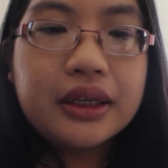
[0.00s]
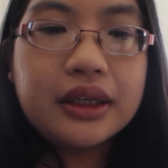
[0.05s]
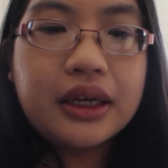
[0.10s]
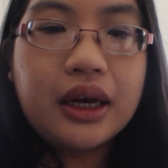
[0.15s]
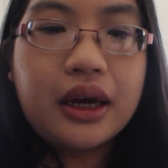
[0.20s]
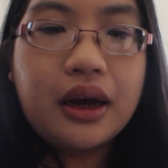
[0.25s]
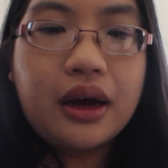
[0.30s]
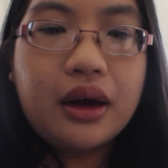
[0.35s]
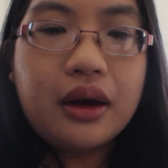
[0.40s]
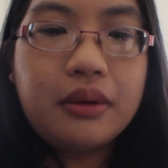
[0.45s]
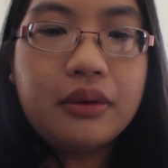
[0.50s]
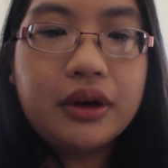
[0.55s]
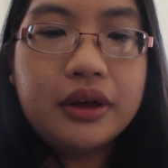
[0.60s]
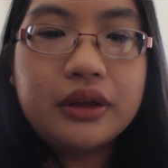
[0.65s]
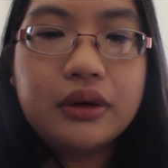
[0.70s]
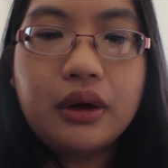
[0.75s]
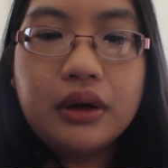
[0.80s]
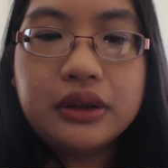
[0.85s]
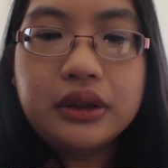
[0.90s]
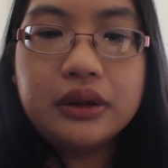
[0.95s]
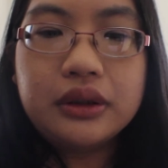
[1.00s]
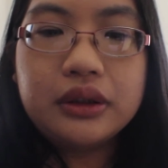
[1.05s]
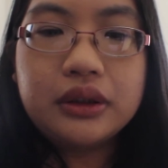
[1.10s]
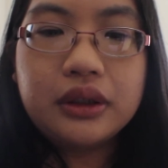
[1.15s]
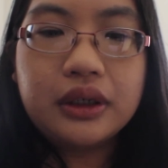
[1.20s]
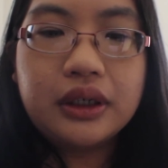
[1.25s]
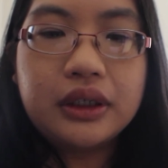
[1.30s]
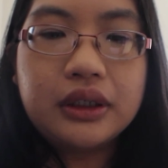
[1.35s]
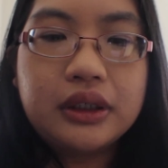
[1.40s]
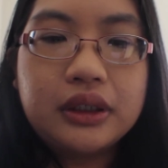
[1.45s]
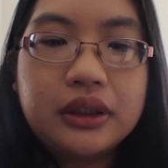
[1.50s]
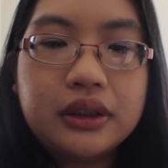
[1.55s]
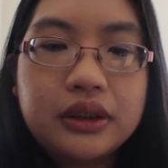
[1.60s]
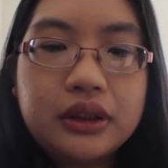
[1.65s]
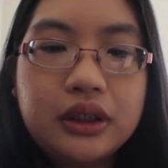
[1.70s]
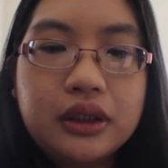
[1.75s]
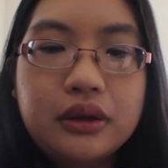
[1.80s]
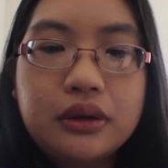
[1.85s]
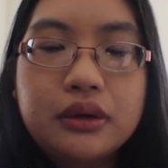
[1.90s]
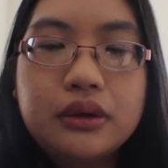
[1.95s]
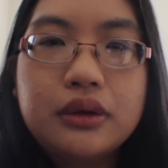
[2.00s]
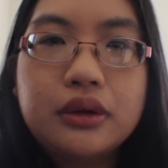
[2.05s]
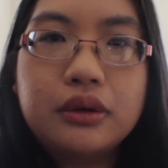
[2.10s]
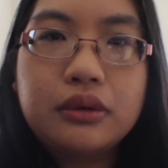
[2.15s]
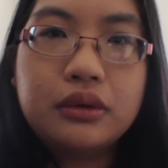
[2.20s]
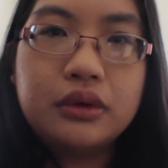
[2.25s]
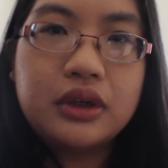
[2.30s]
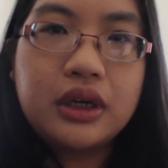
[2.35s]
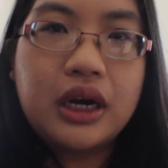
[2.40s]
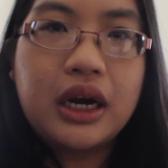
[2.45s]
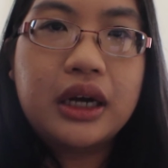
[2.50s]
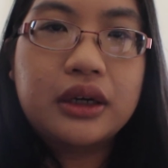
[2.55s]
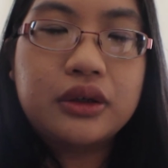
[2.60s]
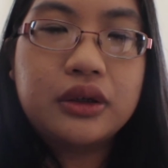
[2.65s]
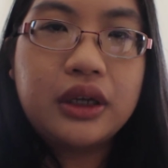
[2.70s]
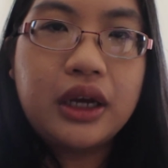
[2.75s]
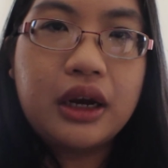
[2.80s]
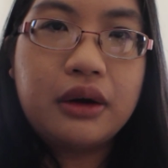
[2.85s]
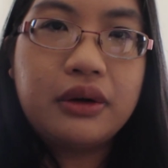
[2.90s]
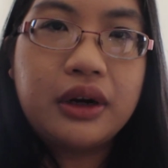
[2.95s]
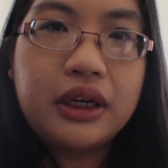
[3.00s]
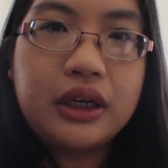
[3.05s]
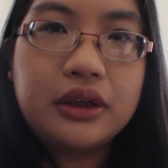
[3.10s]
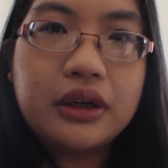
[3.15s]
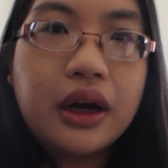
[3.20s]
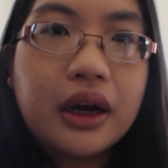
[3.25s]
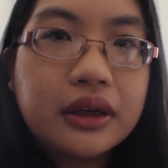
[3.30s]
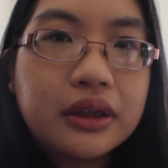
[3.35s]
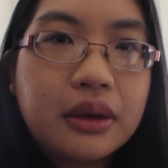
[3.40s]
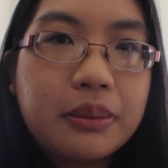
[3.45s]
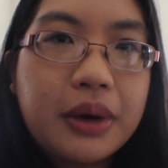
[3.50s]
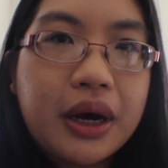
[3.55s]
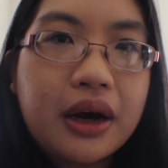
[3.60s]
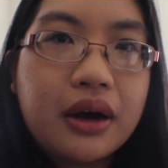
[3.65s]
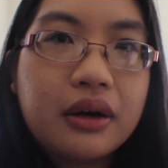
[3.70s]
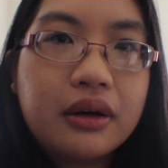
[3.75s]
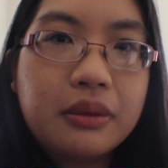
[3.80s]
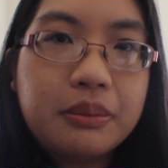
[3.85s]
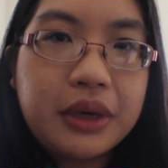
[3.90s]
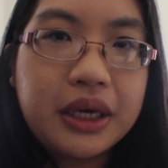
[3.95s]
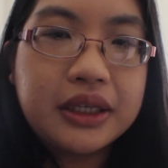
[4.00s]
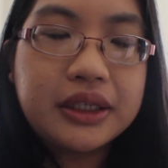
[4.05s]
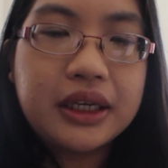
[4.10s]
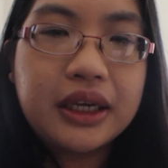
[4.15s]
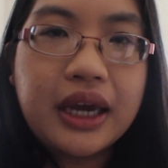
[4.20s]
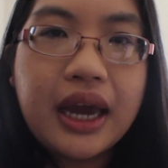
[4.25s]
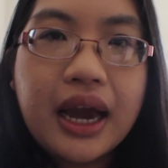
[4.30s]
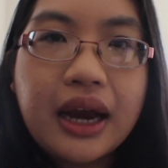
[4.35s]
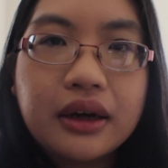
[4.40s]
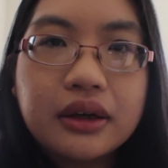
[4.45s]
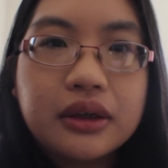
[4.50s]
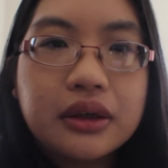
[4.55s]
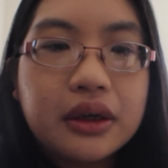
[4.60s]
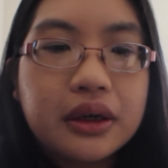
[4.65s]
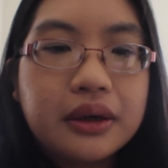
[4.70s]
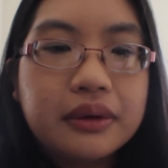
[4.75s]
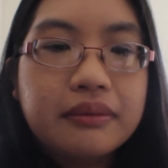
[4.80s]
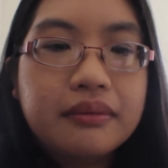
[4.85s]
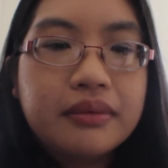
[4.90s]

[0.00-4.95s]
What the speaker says: It also stars Shin Hyun Jun, who actually I already talked about, amazing actor.